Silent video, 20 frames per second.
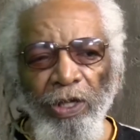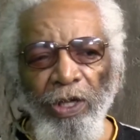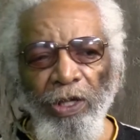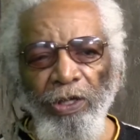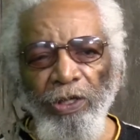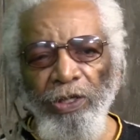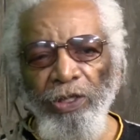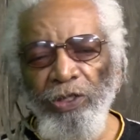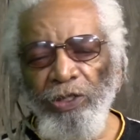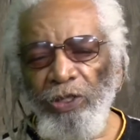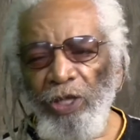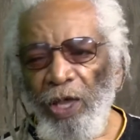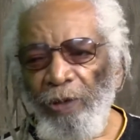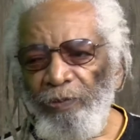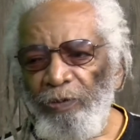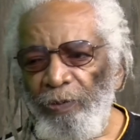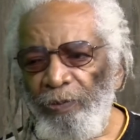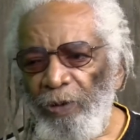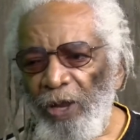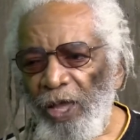and ESOP,
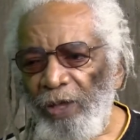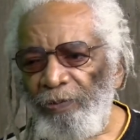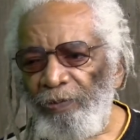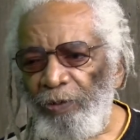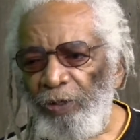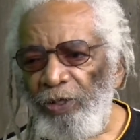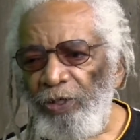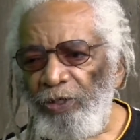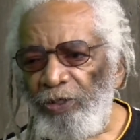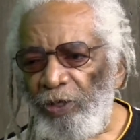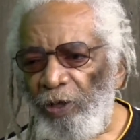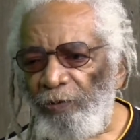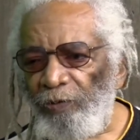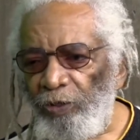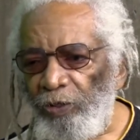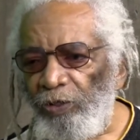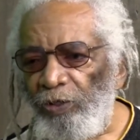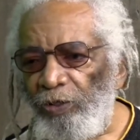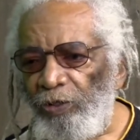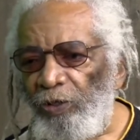the Black Police
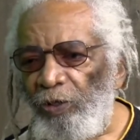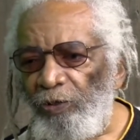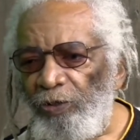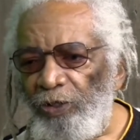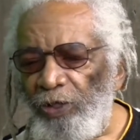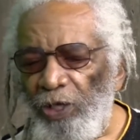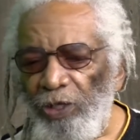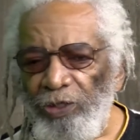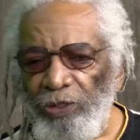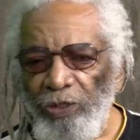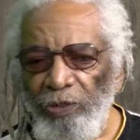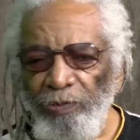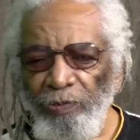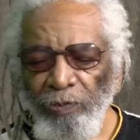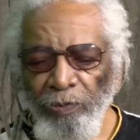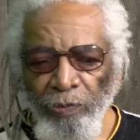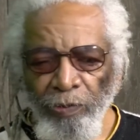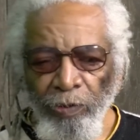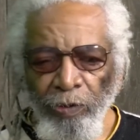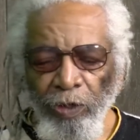Officers Association,
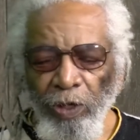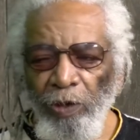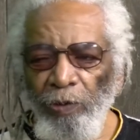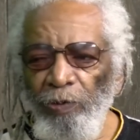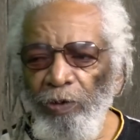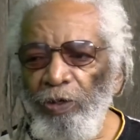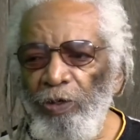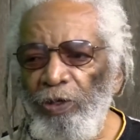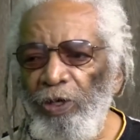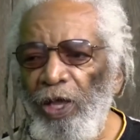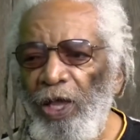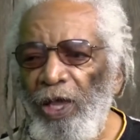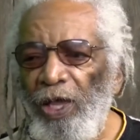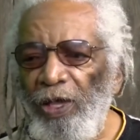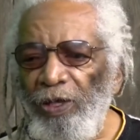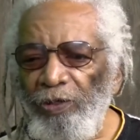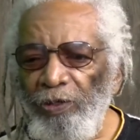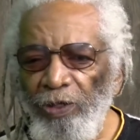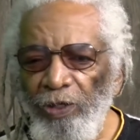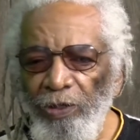and we're going to
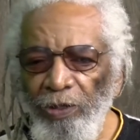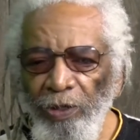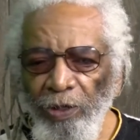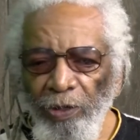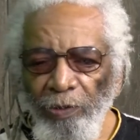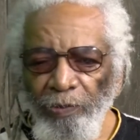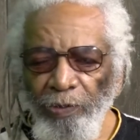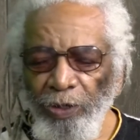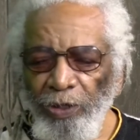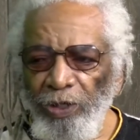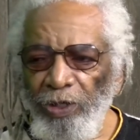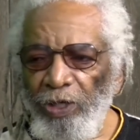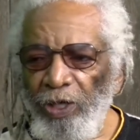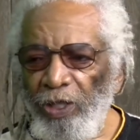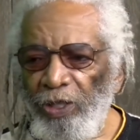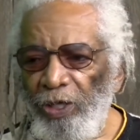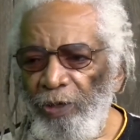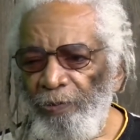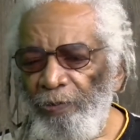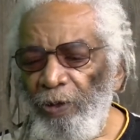actually put
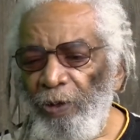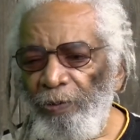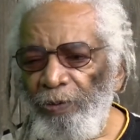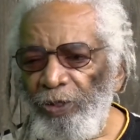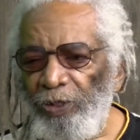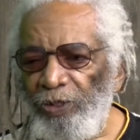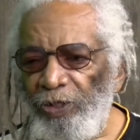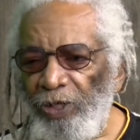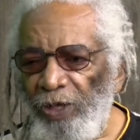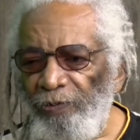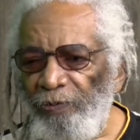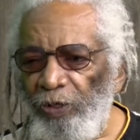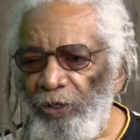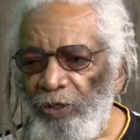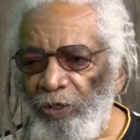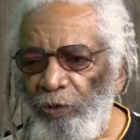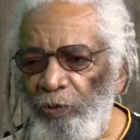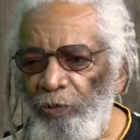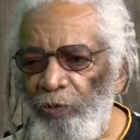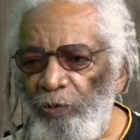together a public safety
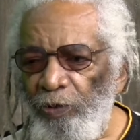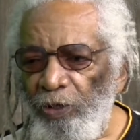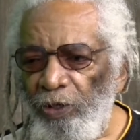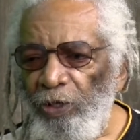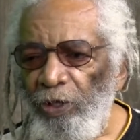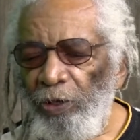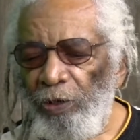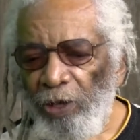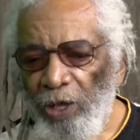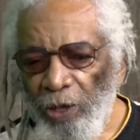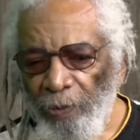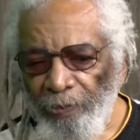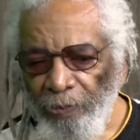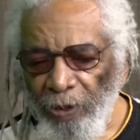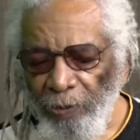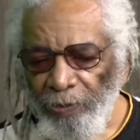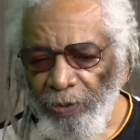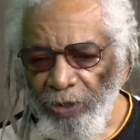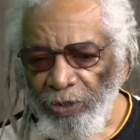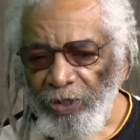
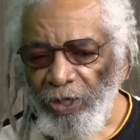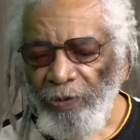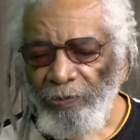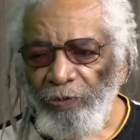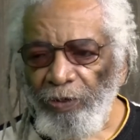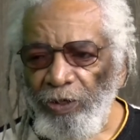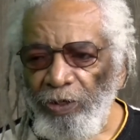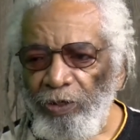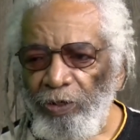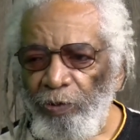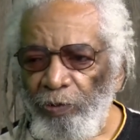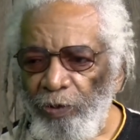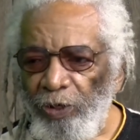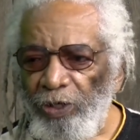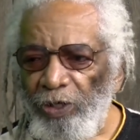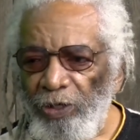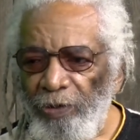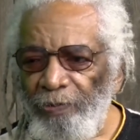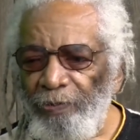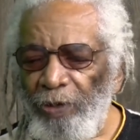
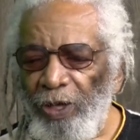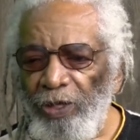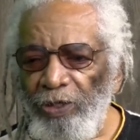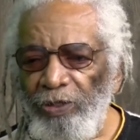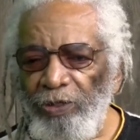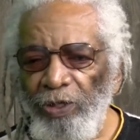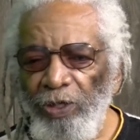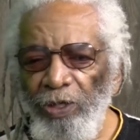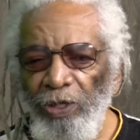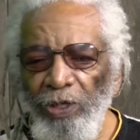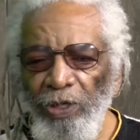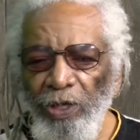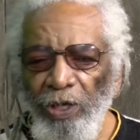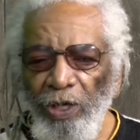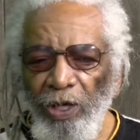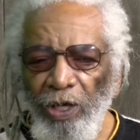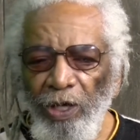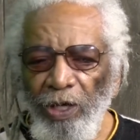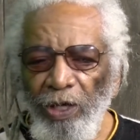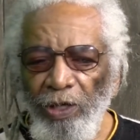curriculum-based
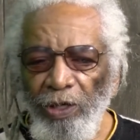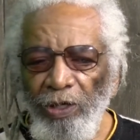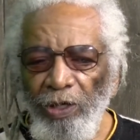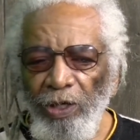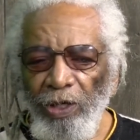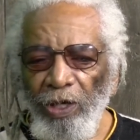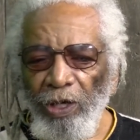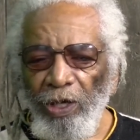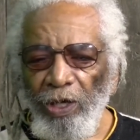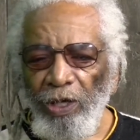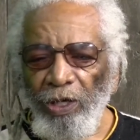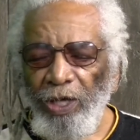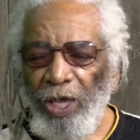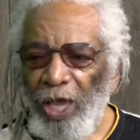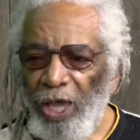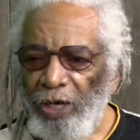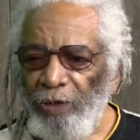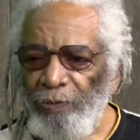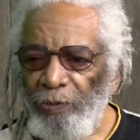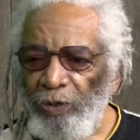
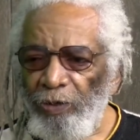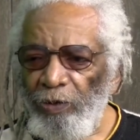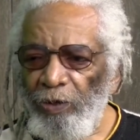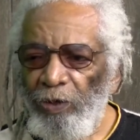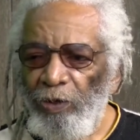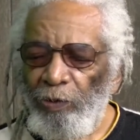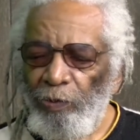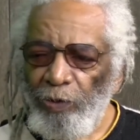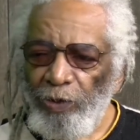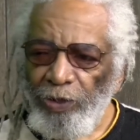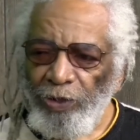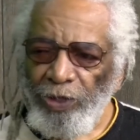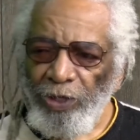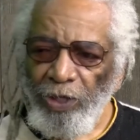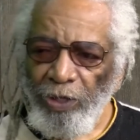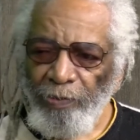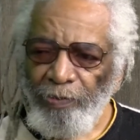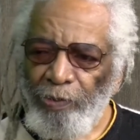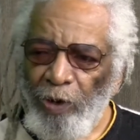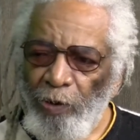academy
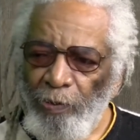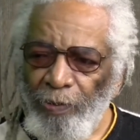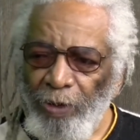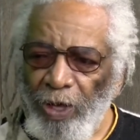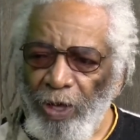within Beaumont,